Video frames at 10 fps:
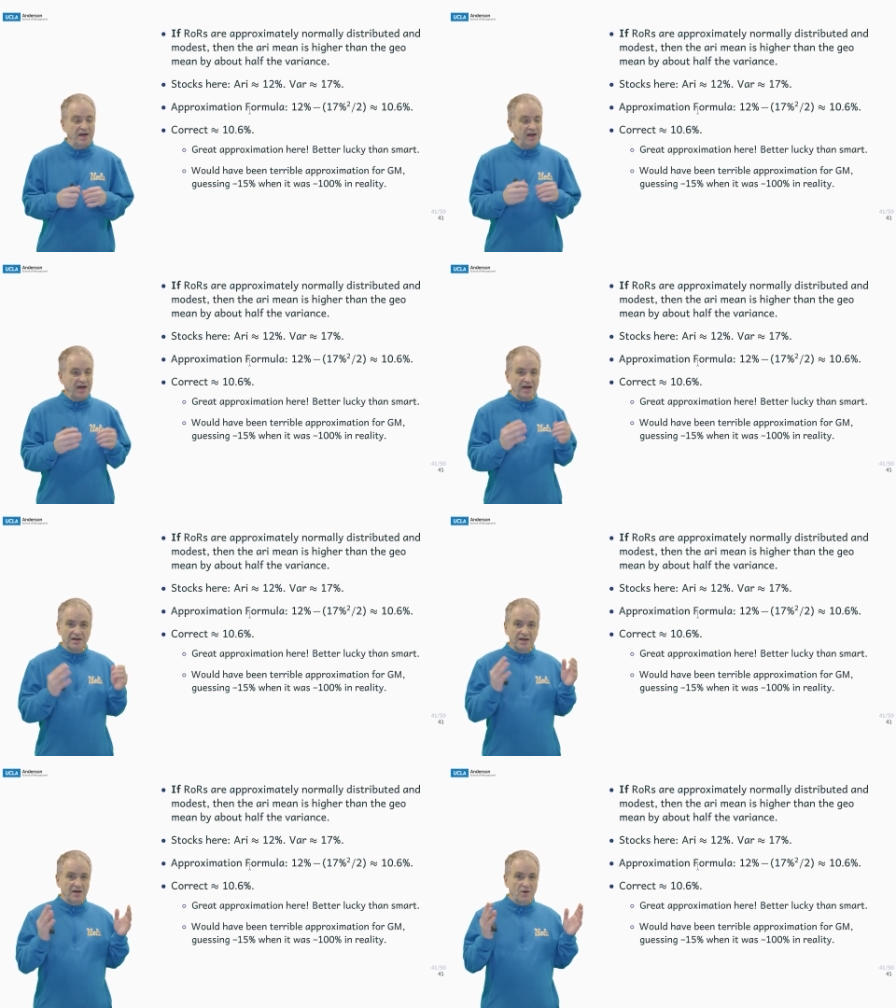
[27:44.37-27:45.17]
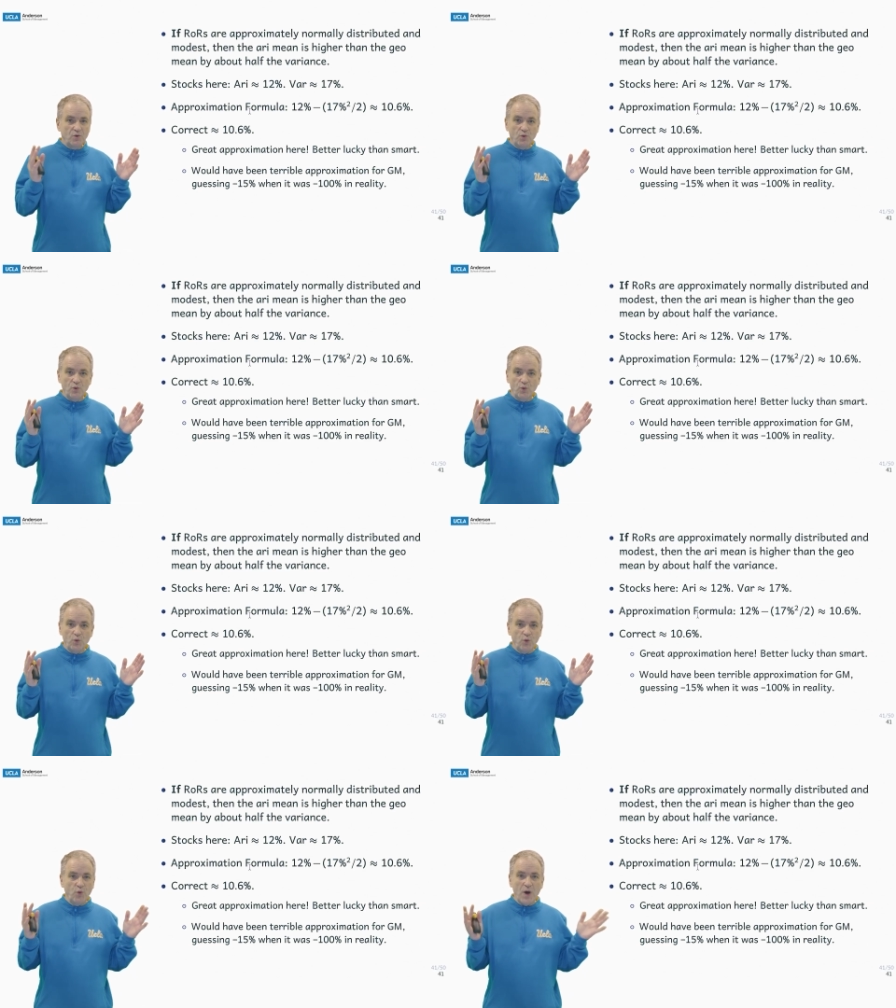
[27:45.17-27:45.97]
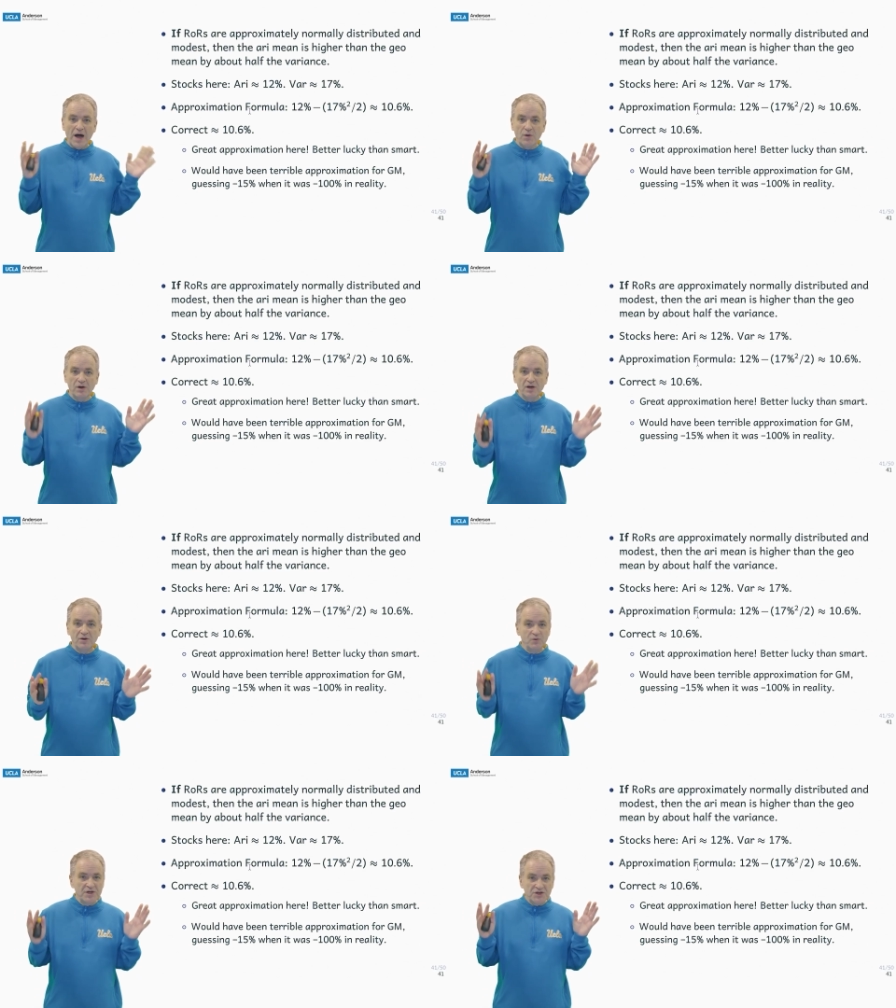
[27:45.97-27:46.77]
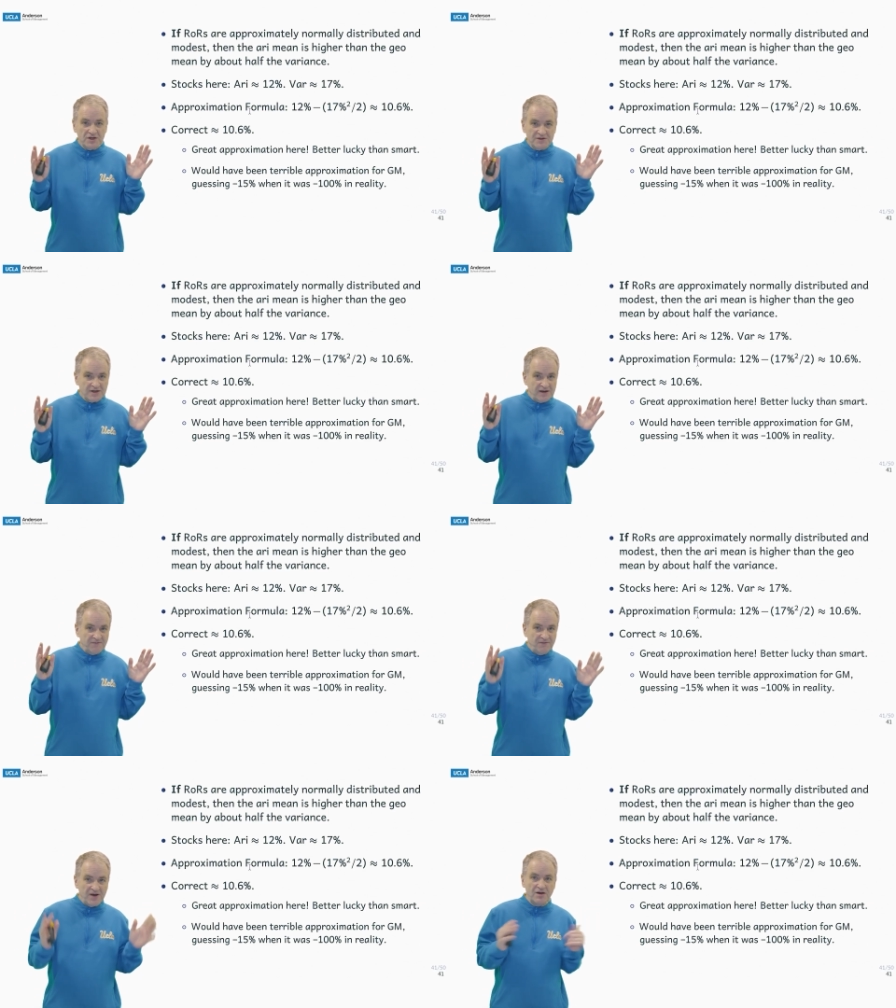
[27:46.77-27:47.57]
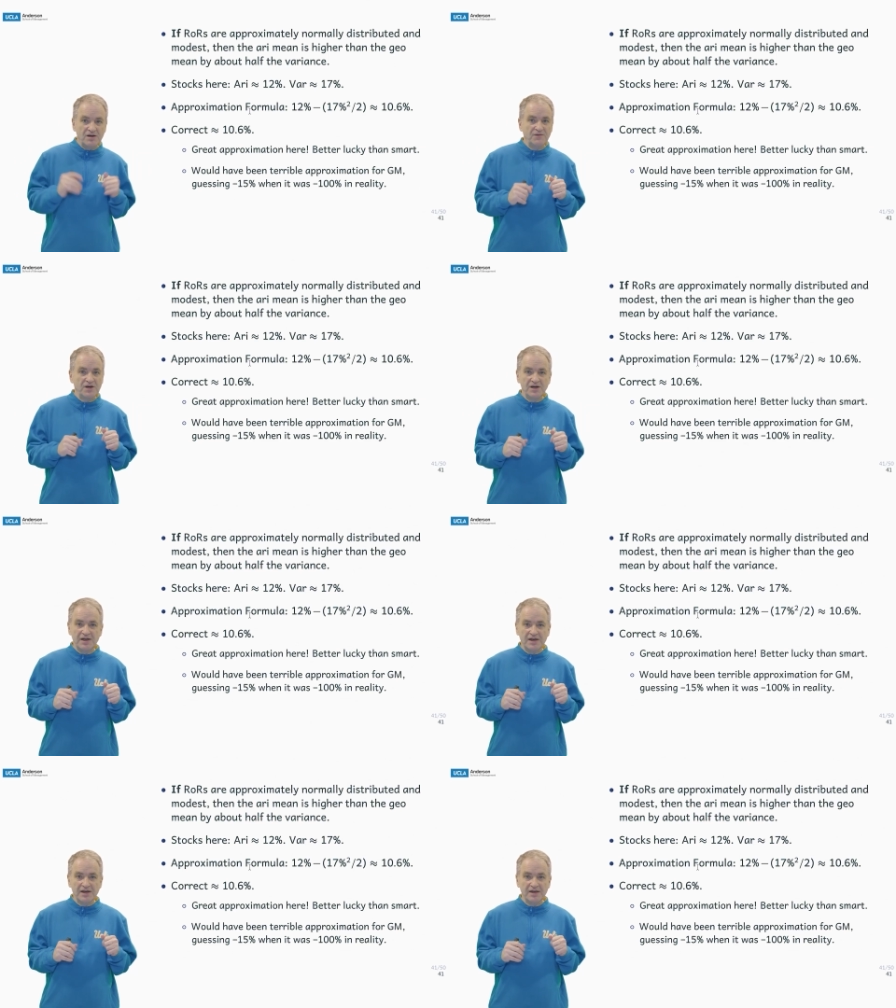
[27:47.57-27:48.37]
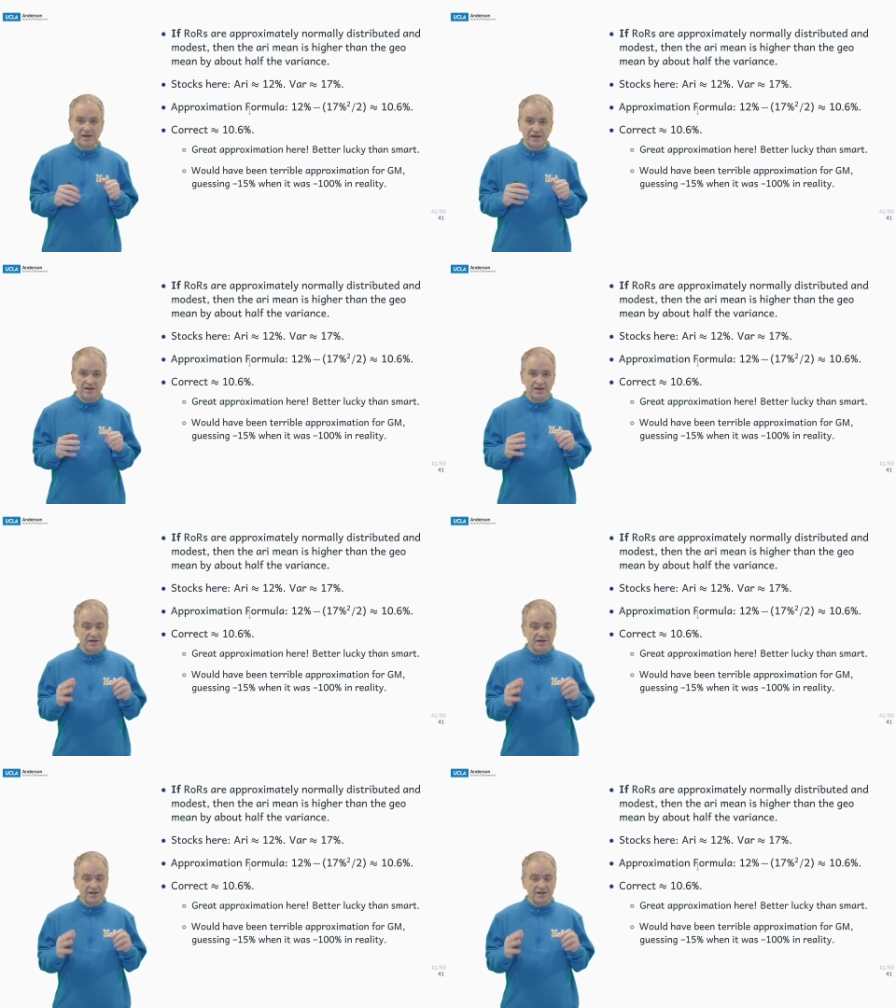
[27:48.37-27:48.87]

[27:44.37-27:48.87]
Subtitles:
And wow, we just got very, very lucky here.